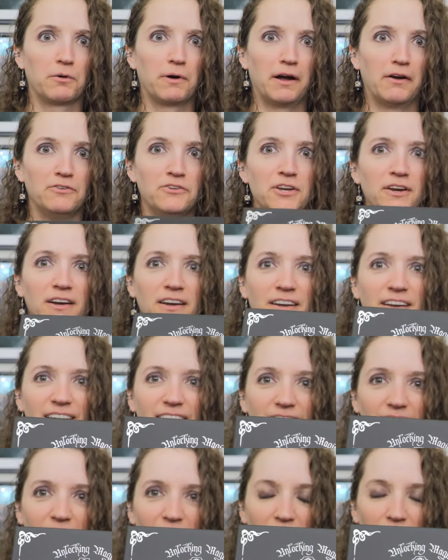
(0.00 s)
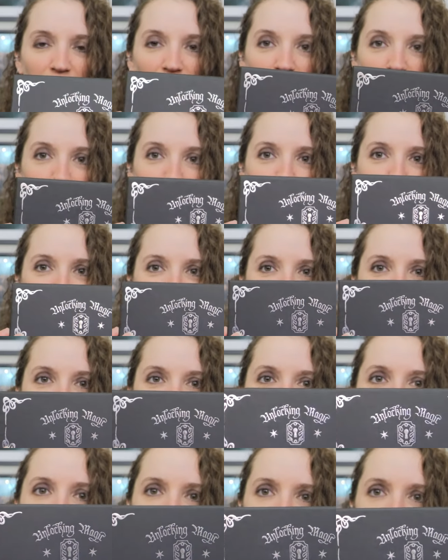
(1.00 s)
around.
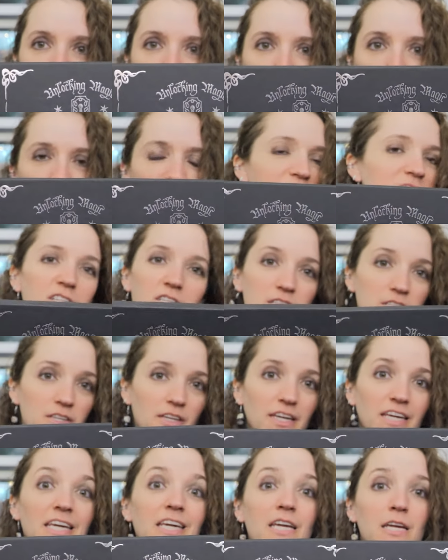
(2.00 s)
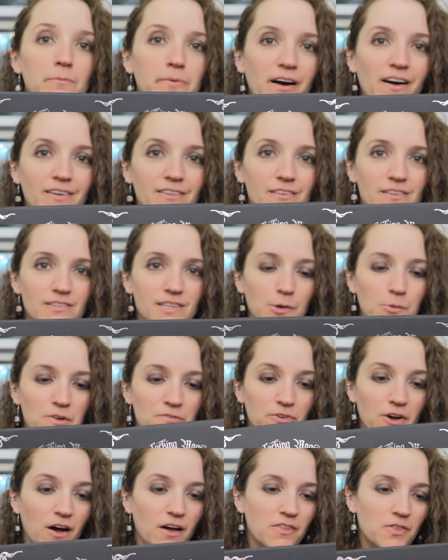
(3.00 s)
To previous key boxes that
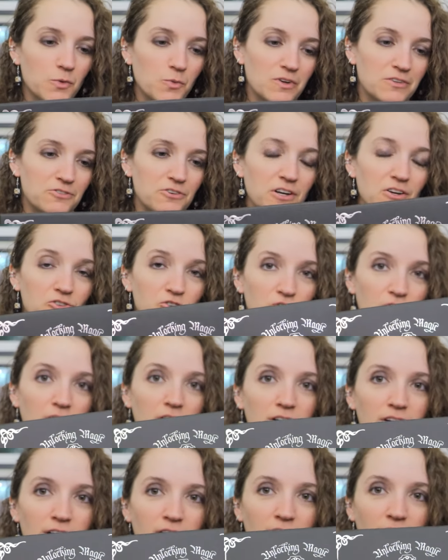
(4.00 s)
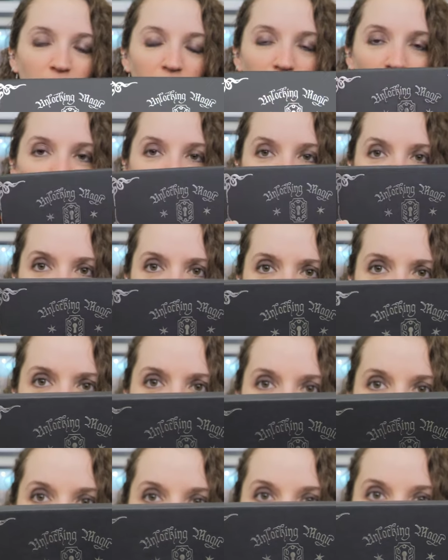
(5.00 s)
we've got in the Wizarding trunk.
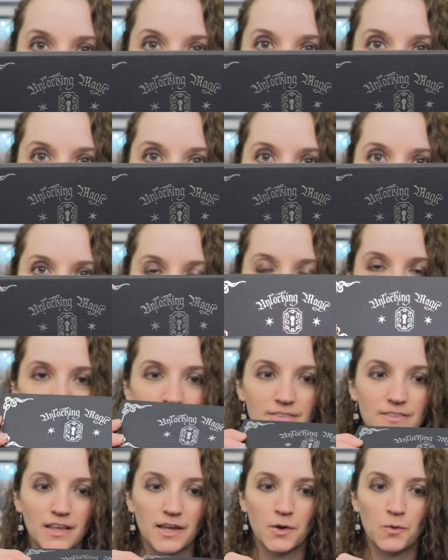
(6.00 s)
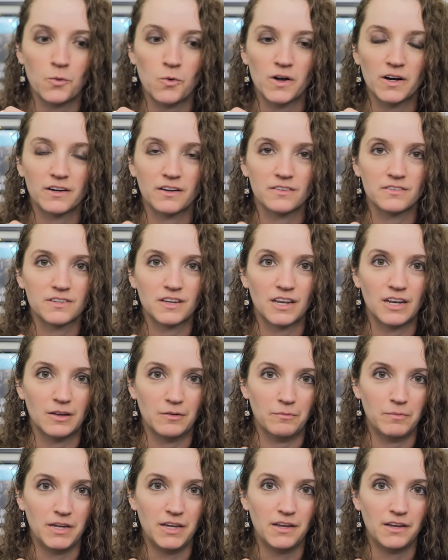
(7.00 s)
And it looks like this. Like, what else can
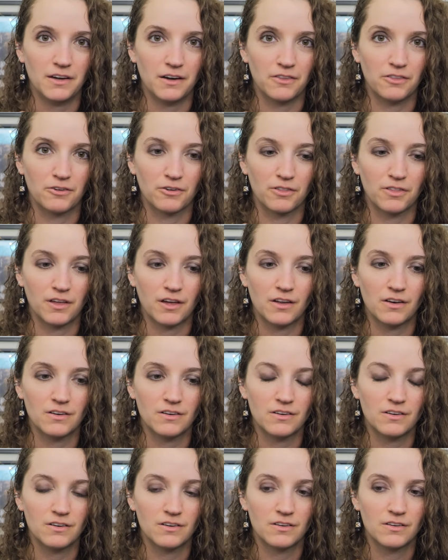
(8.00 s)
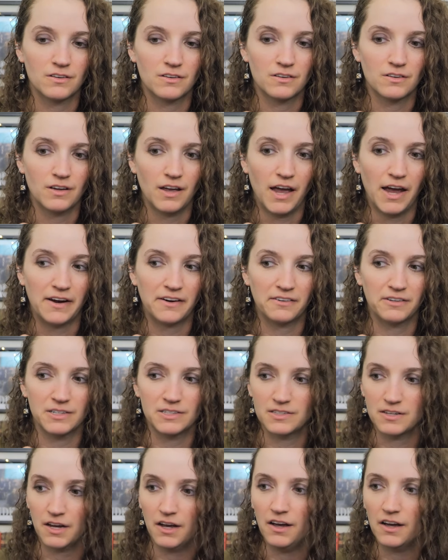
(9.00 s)
it be other than
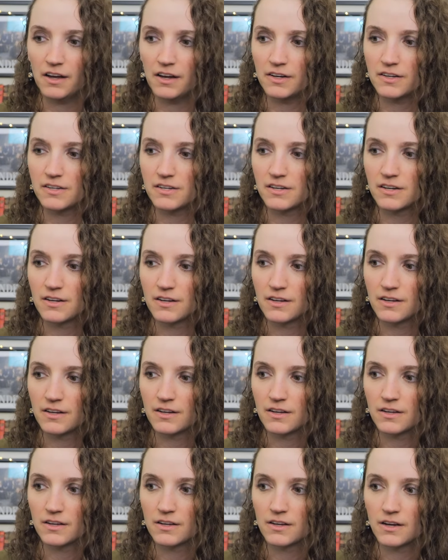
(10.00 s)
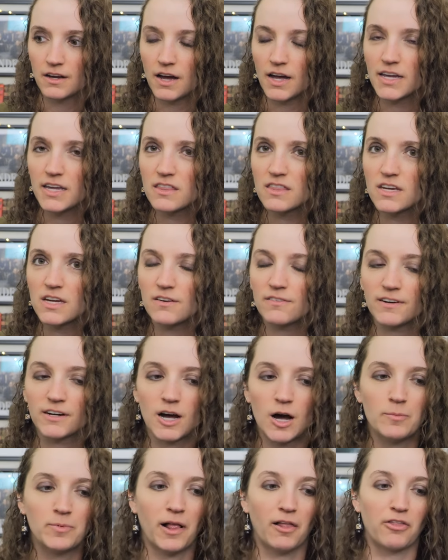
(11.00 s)
Hagrid's hut? I can think of a
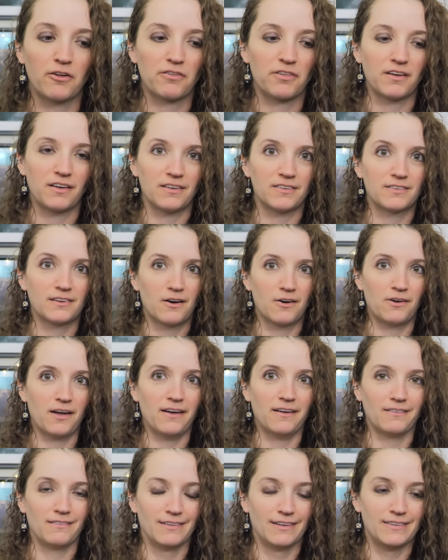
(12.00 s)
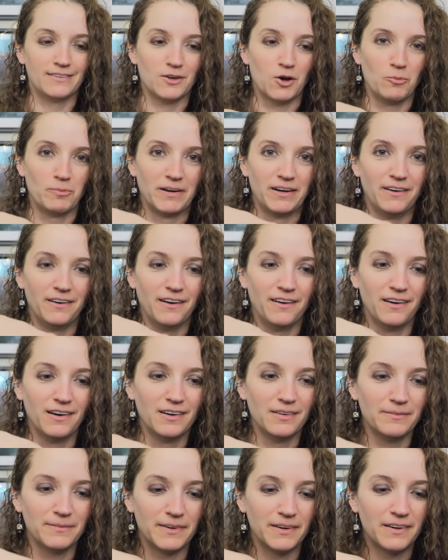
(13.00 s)
couple other things. Okay, let's open it
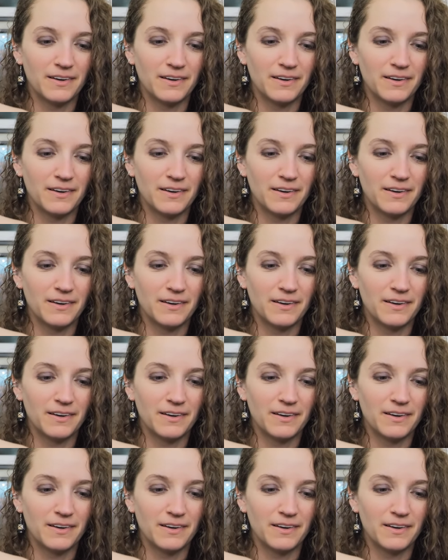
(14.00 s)
up.